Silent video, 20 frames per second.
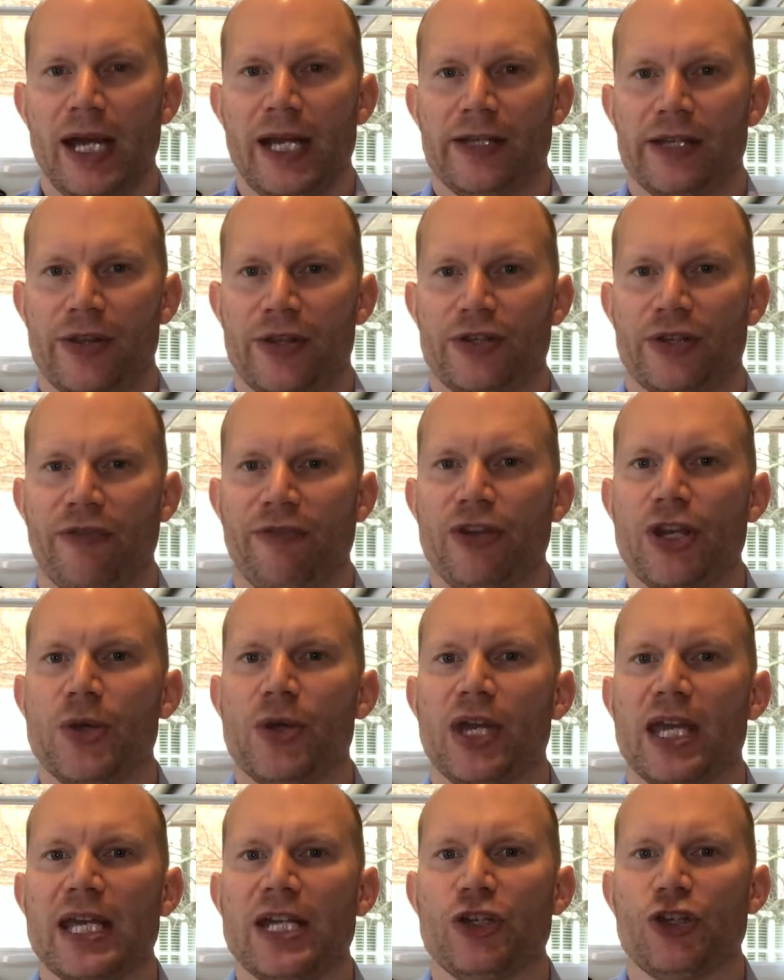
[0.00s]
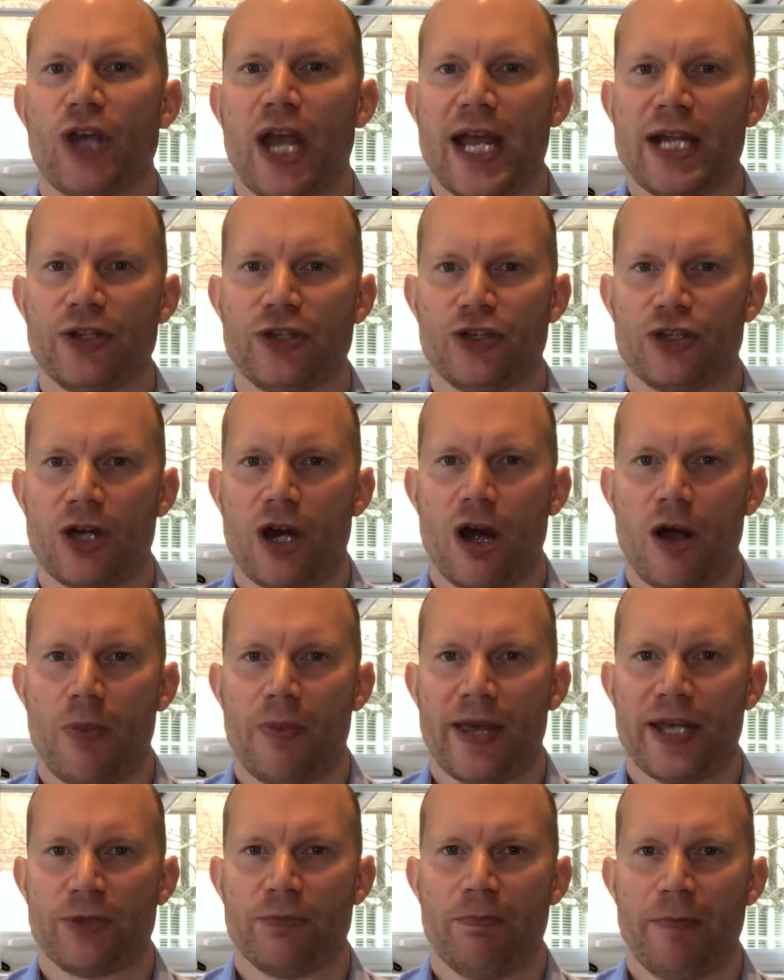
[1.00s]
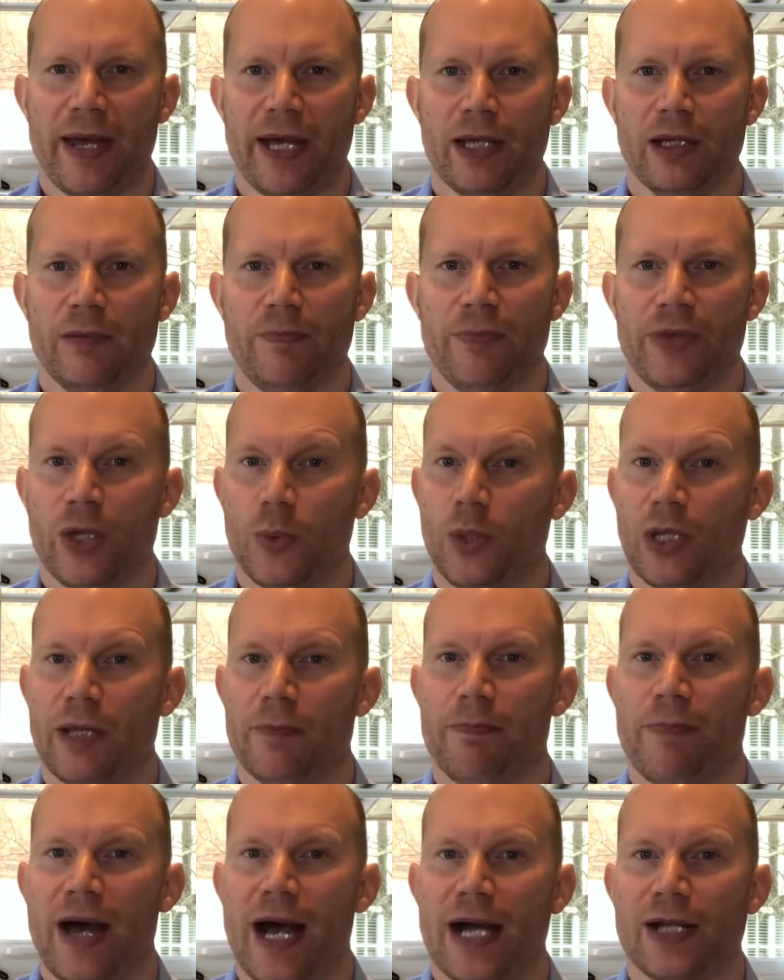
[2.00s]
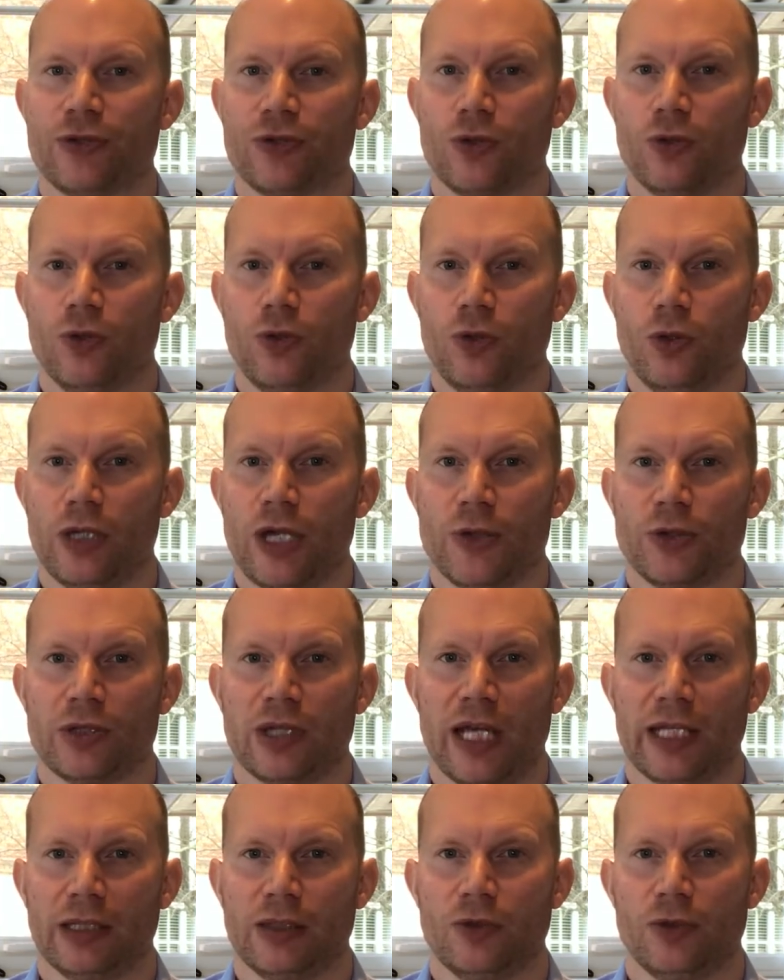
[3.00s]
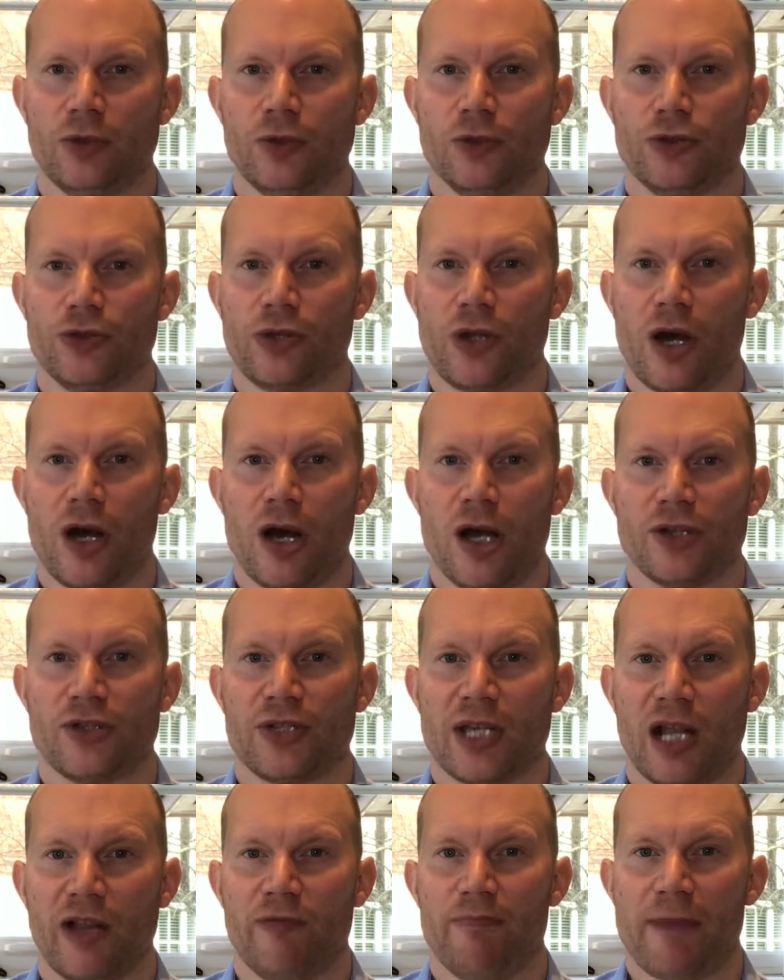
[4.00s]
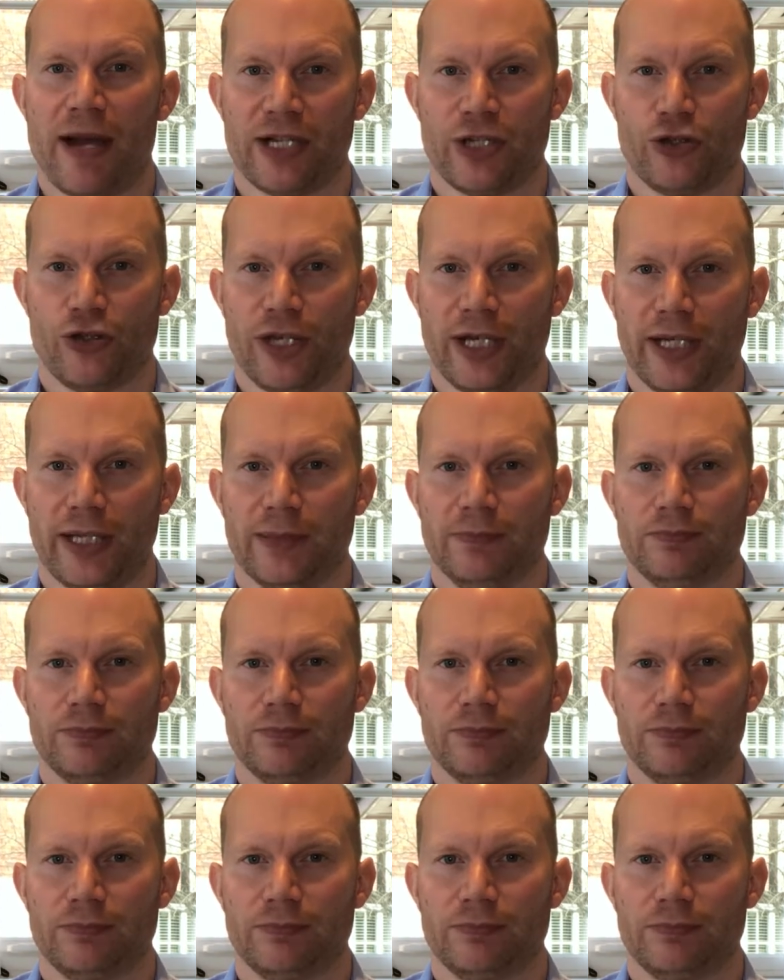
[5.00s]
Now there's a few key changes on this bill that will impact all those landlords that are self-managing.